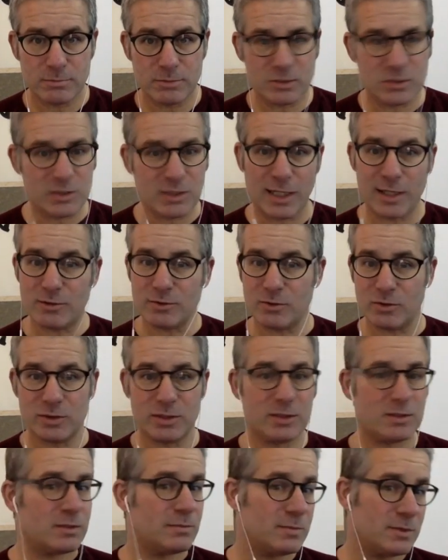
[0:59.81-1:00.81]
their styles, their
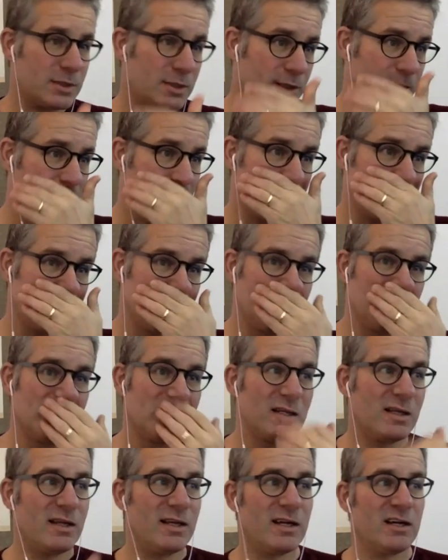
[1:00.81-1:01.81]
systems, their
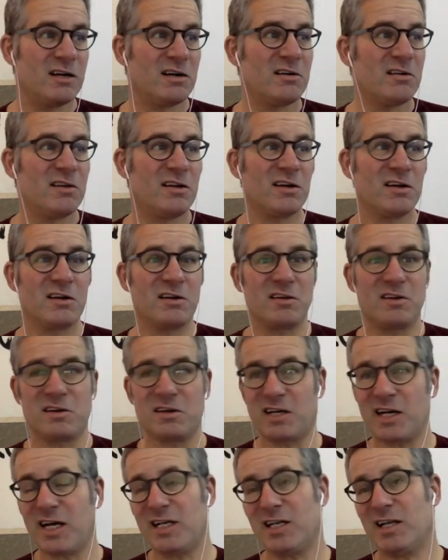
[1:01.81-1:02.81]

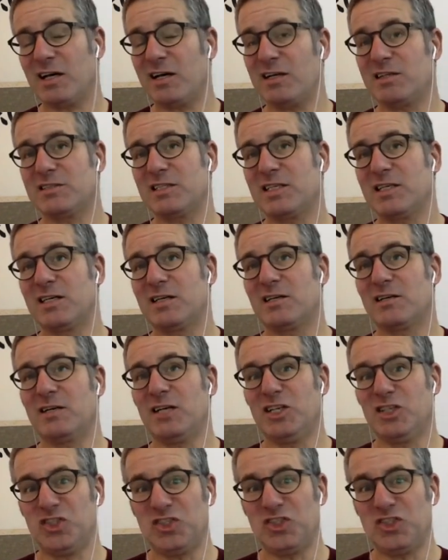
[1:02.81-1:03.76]
guidelines, their